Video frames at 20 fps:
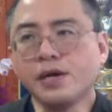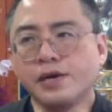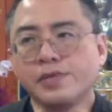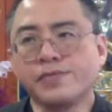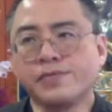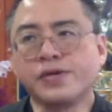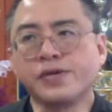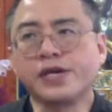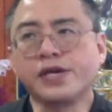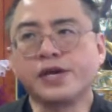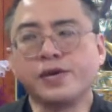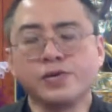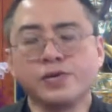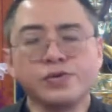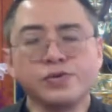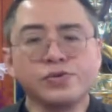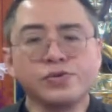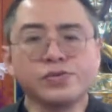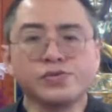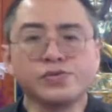we can
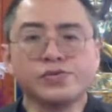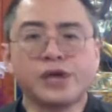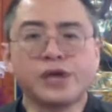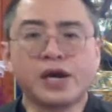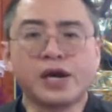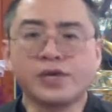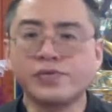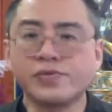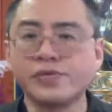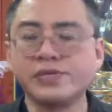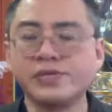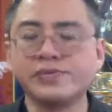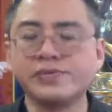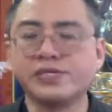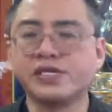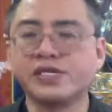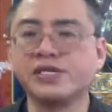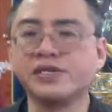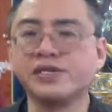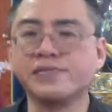also do
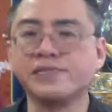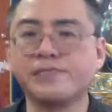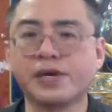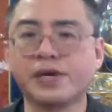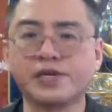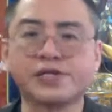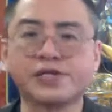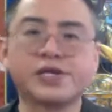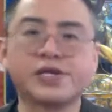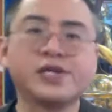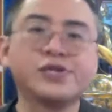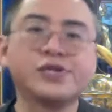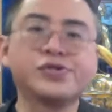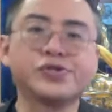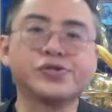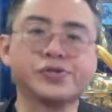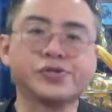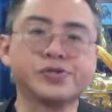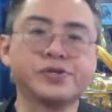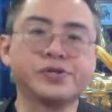equanimity
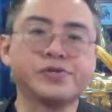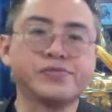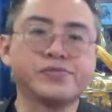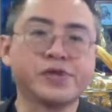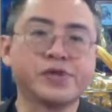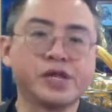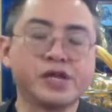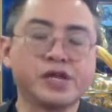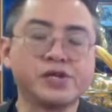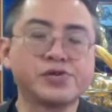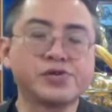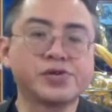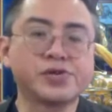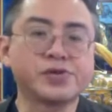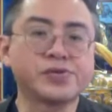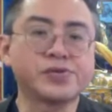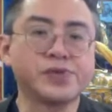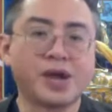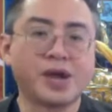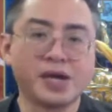meditation in relation
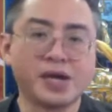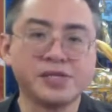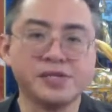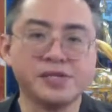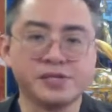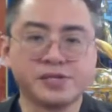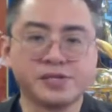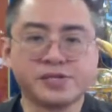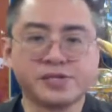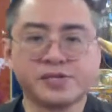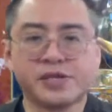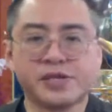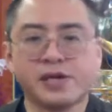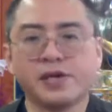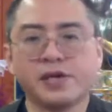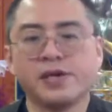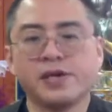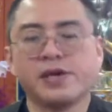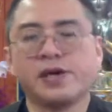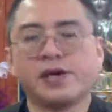to others.
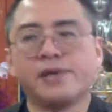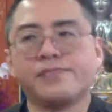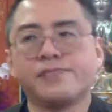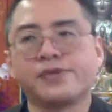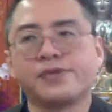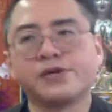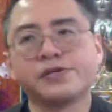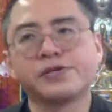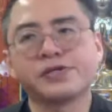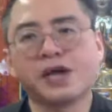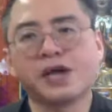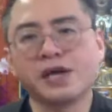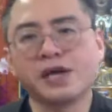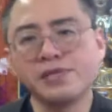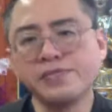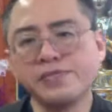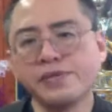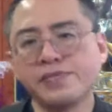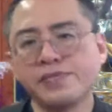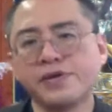And because
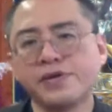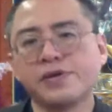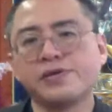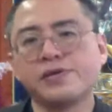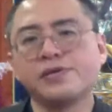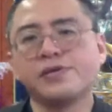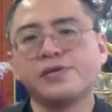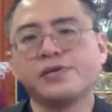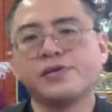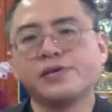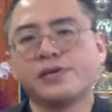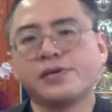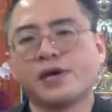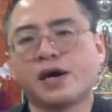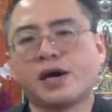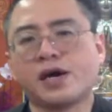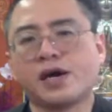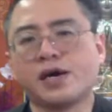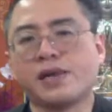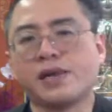other people
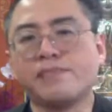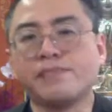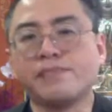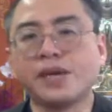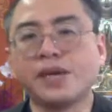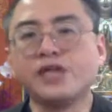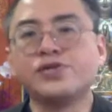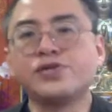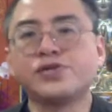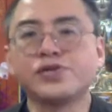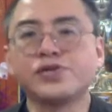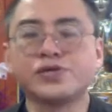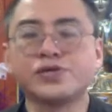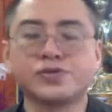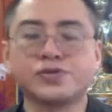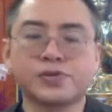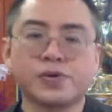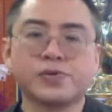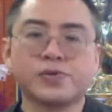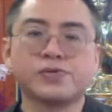are a major
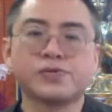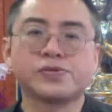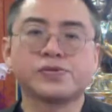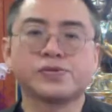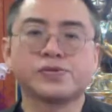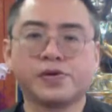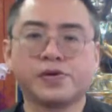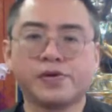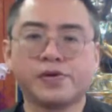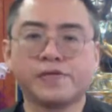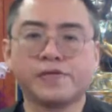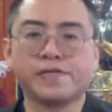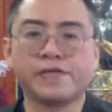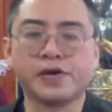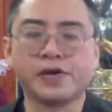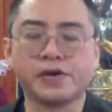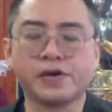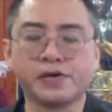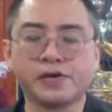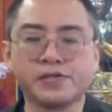source of
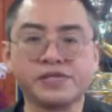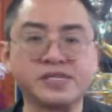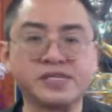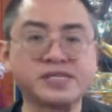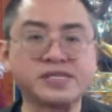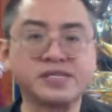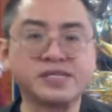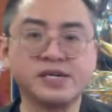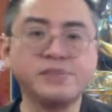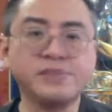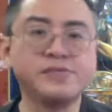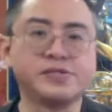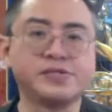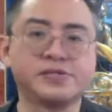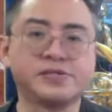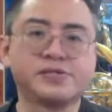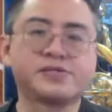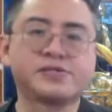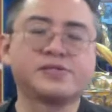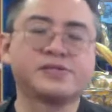
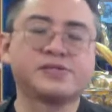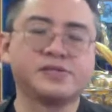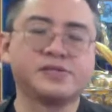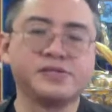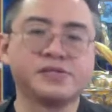disturbance,